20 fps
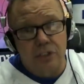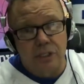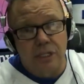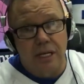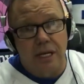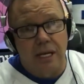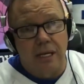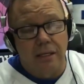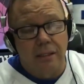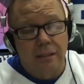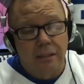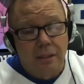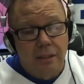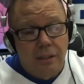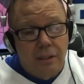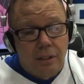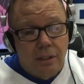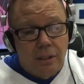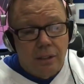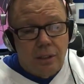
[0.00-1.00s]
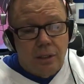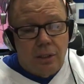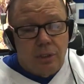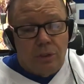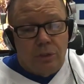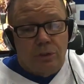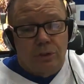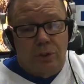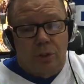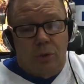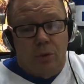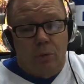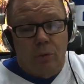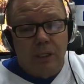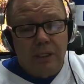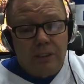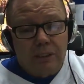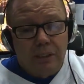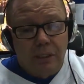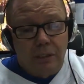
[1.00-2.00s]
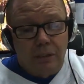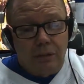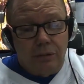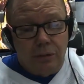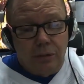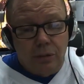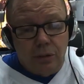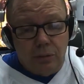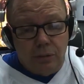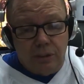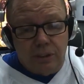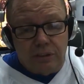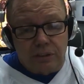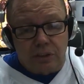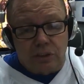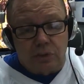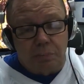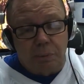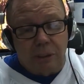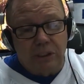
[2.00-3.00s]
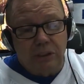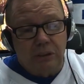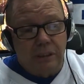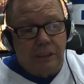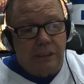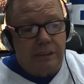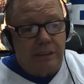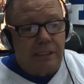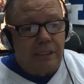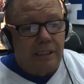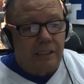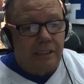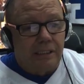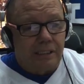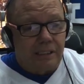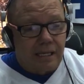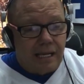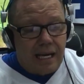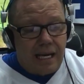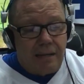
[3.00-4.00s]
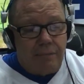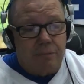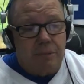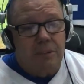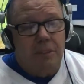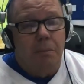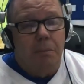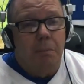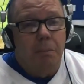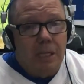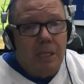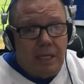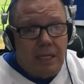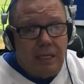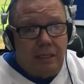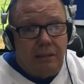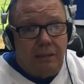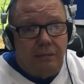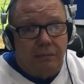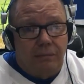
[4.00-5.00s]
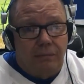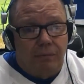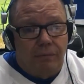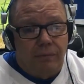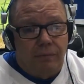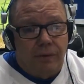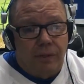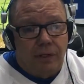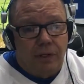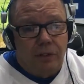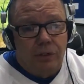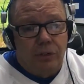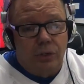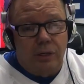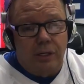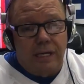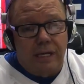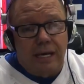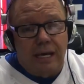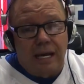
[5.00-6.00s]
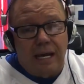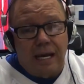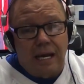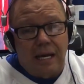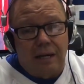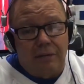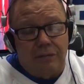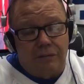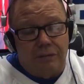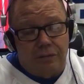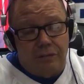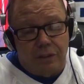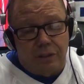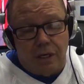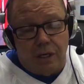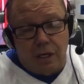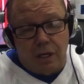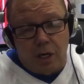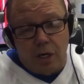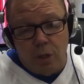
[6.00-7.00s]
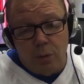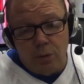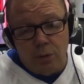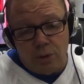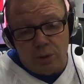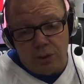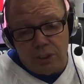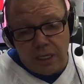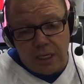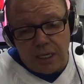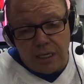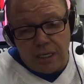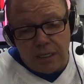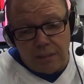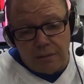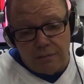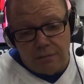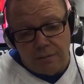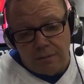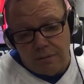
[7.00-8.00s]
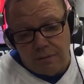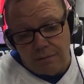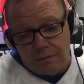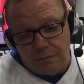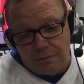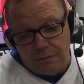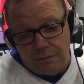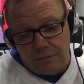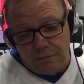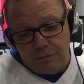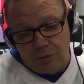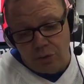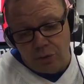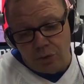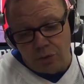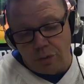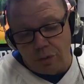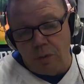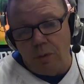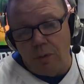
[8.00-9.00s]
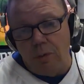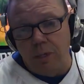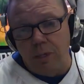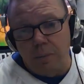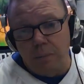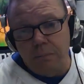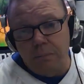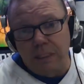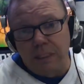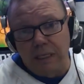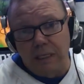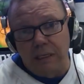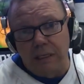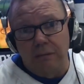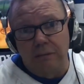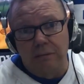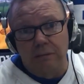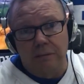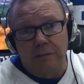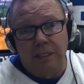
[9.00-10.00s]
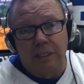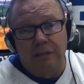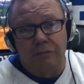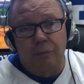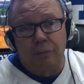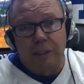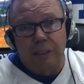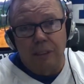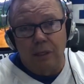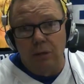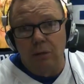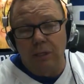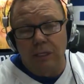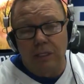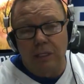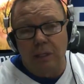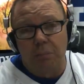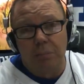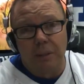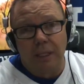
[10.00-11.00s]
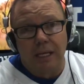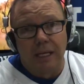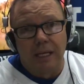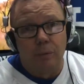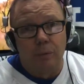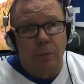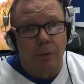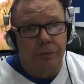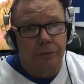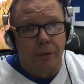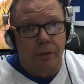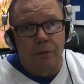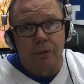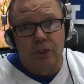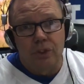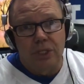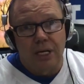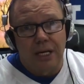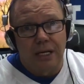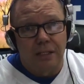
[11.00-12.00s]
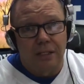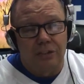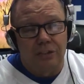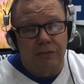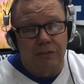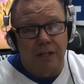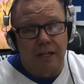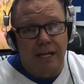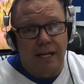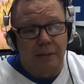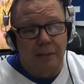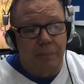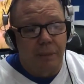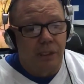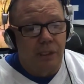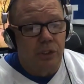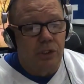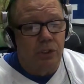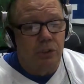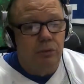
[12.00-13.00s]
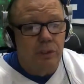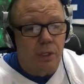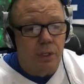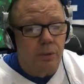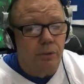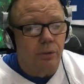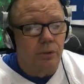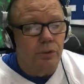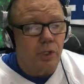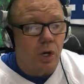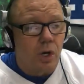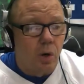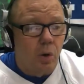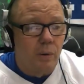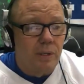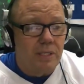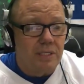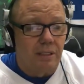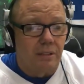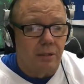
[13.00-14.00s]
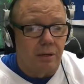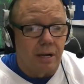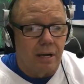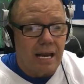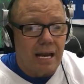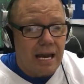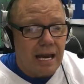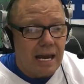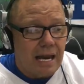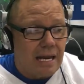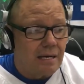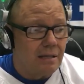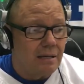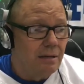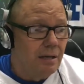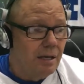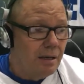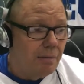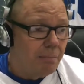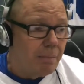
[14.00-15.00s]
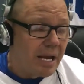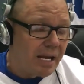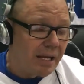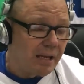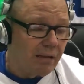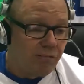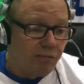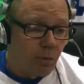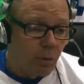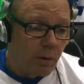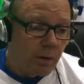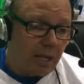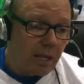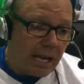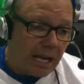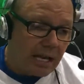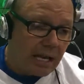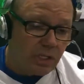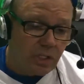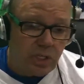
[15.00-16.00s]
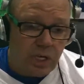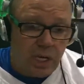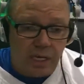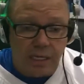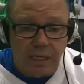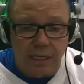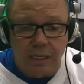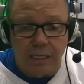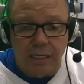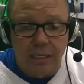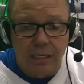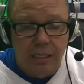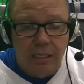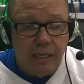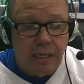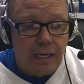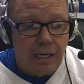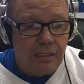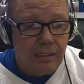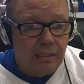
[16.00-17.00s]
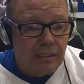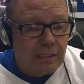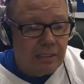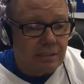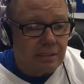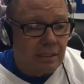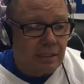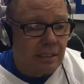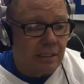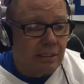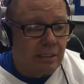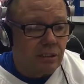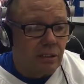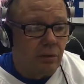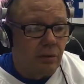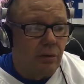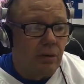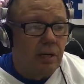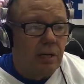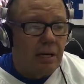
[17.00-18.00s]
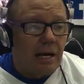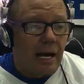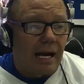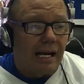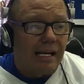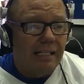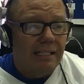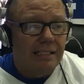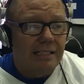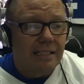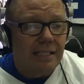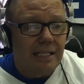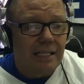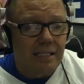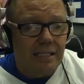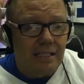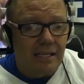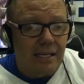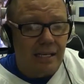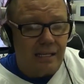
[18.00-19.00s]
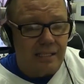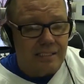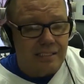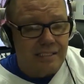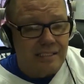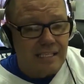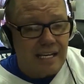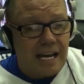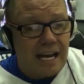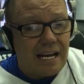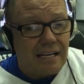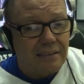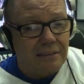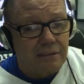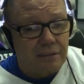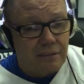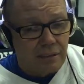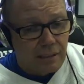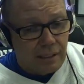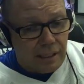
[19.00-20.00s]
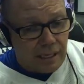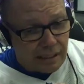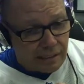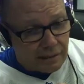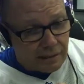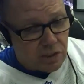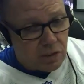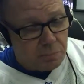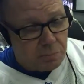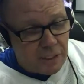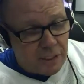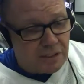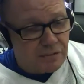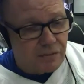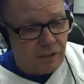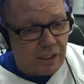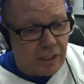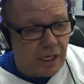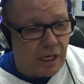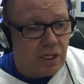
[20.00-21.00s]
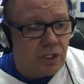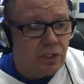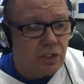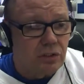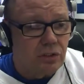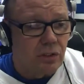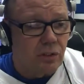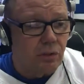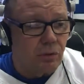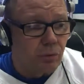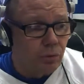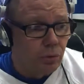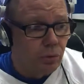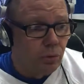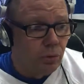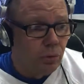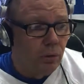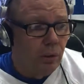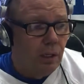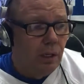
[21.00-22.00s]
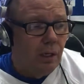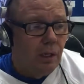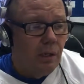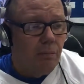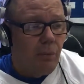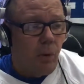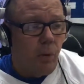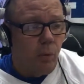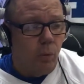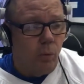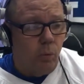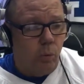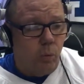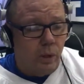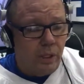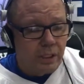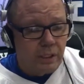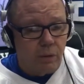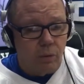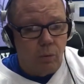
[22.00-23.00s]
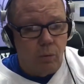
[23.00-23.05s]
that. So what it's going to do is, especially at the end of the game, to me, you're going to have a coach saying, just throw it up there. If we don't get the play, we'll throw the challenge flag, because there's always a little hand back and forth, hand checking and these things. So I didn't see the exact like specifications of the rule, but what